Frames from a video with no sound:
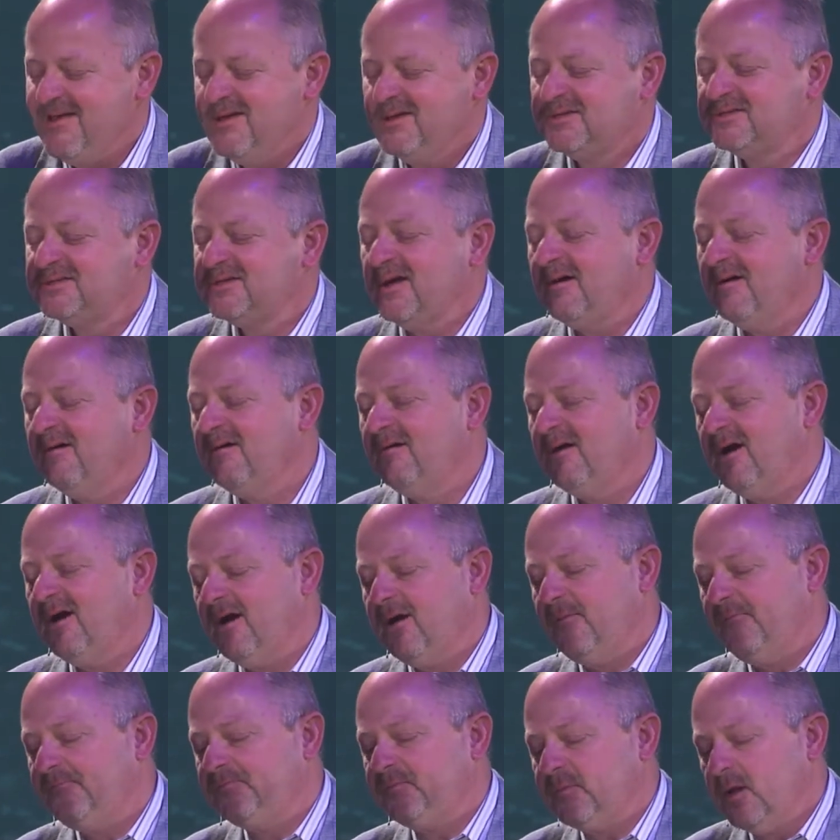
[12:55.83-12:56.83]

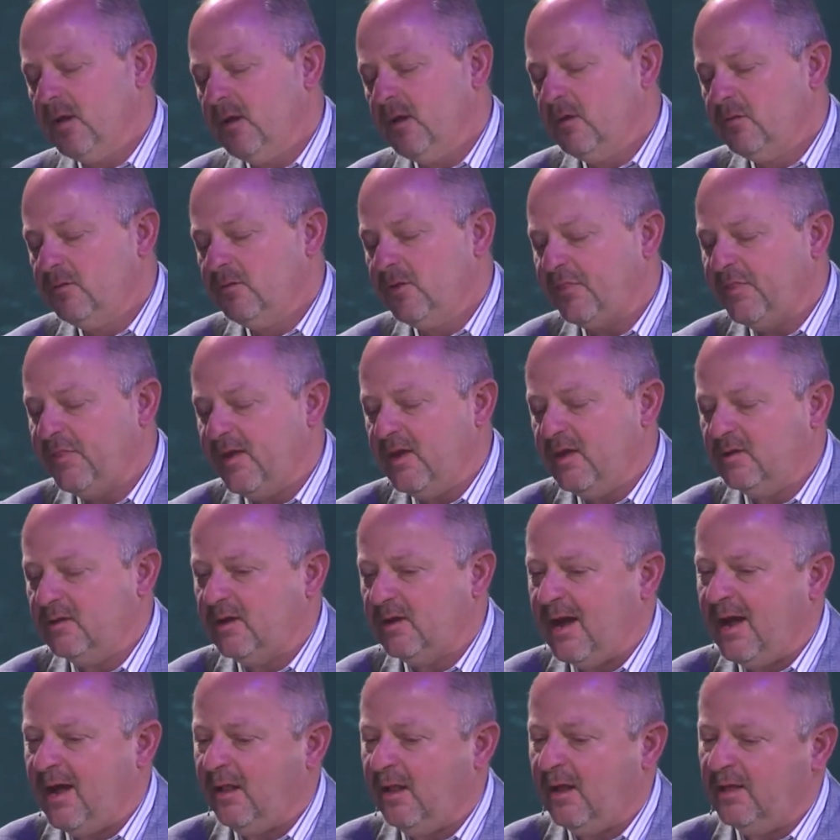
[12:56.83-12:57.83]
So the thing that
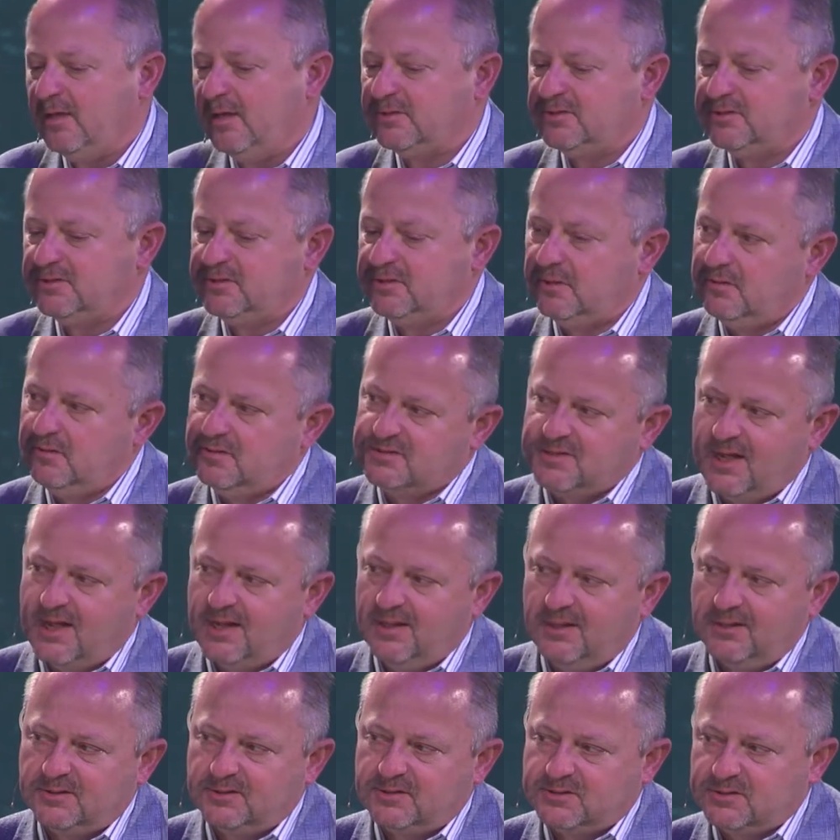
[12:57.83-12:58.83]
I like to do is I
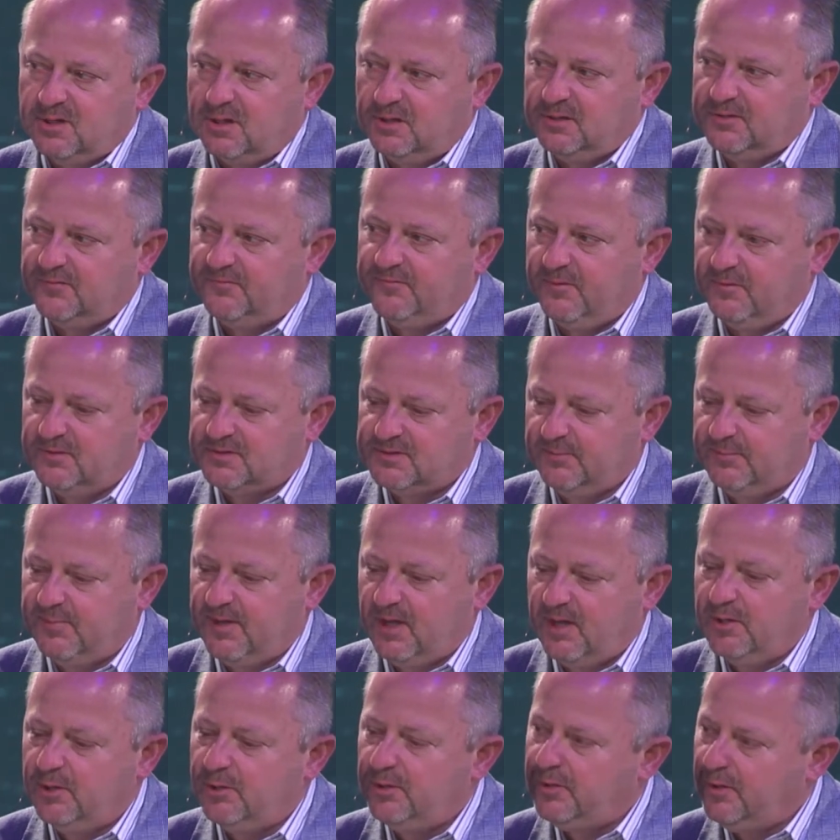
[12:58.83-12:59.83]
like to talk to folks
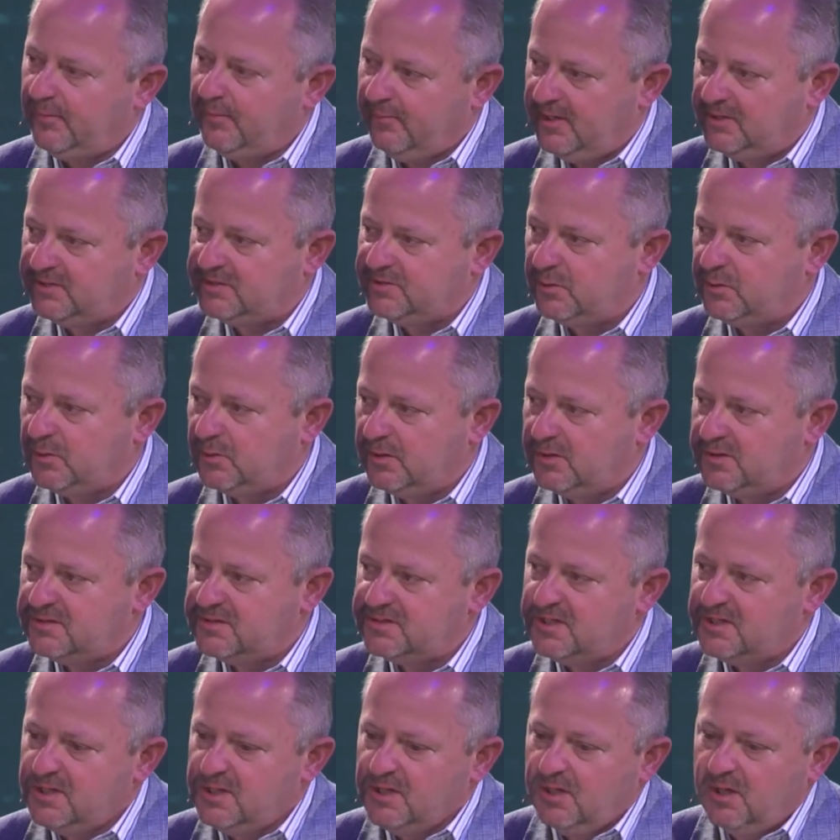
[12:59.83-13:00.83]
about who are your
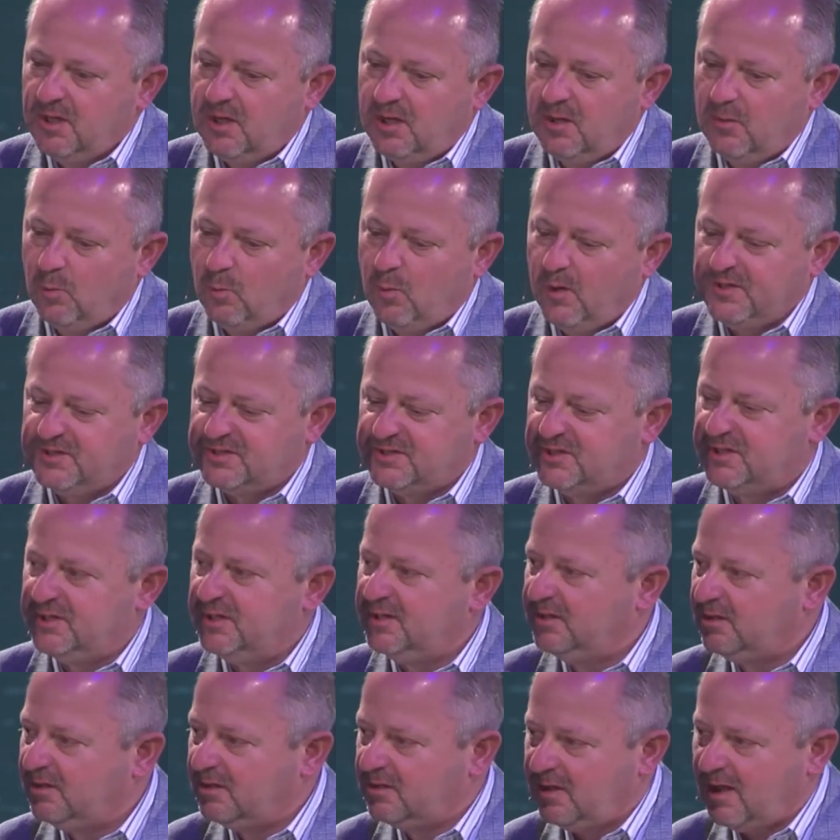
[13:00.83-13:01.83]
mentors, what does
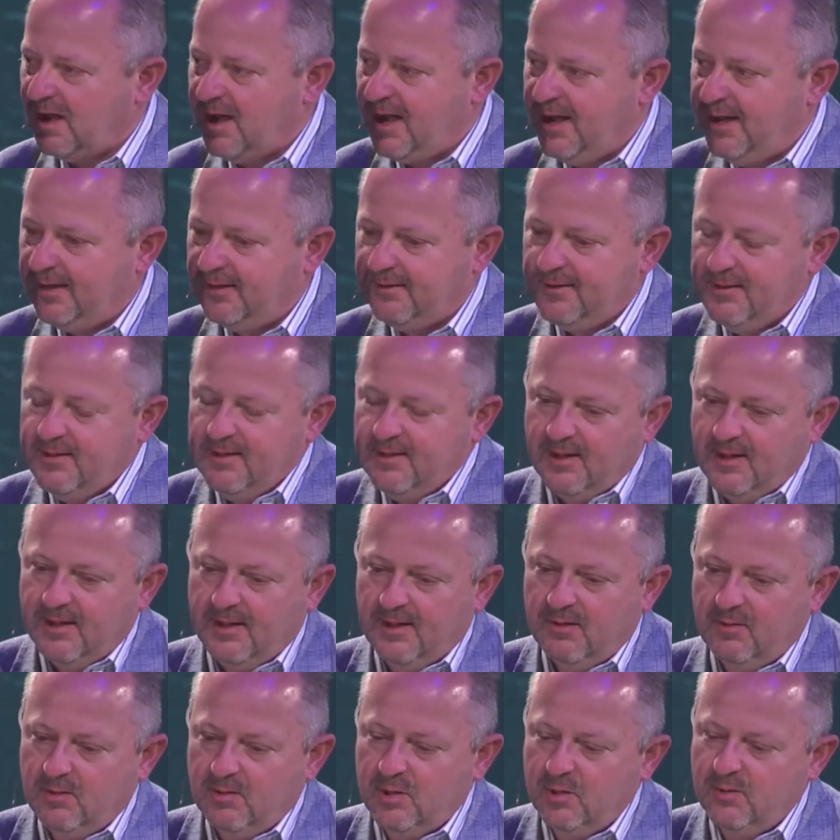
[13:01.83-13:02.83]
good look like,
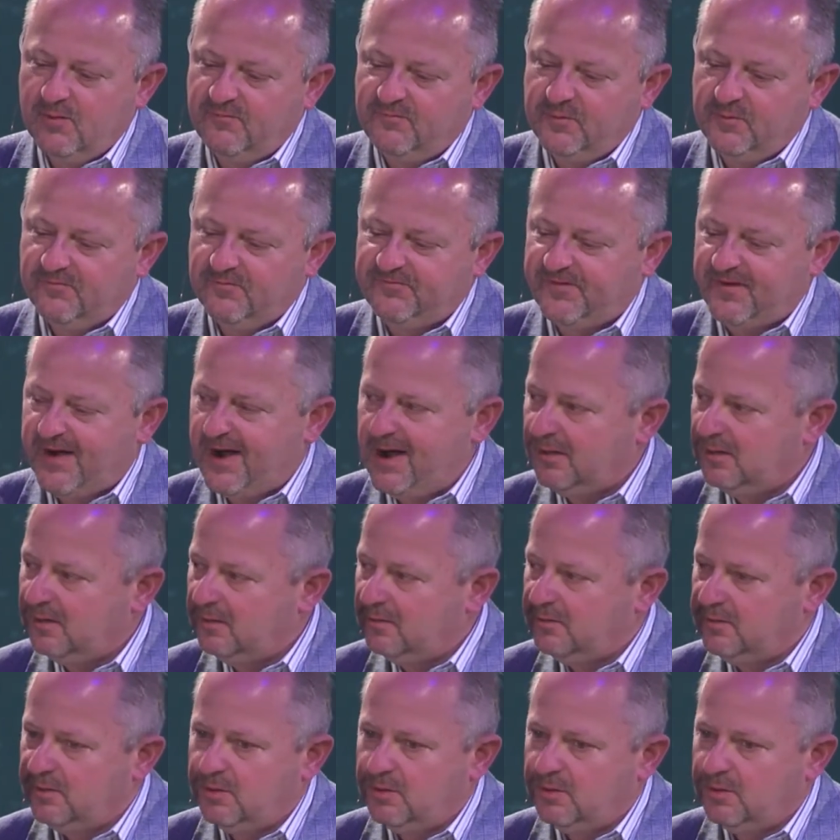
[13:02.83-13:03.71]
who have you followed,